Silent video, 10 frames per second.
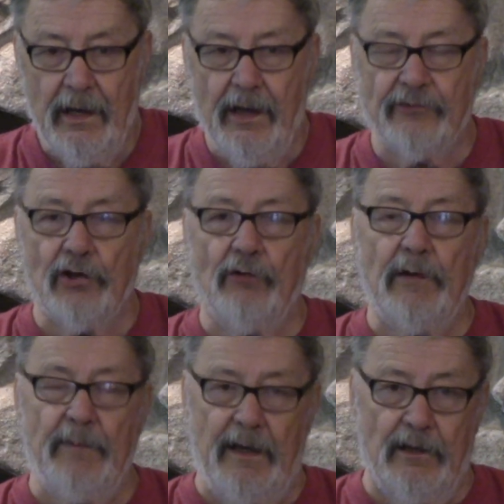And so we
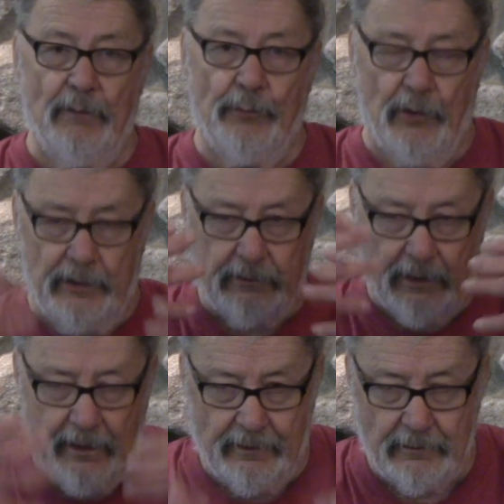made it a point to
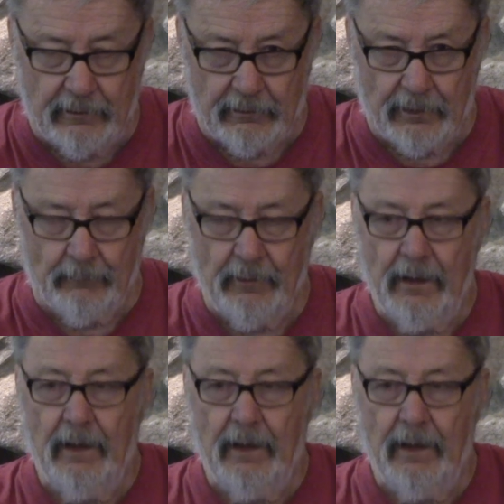hunt near them.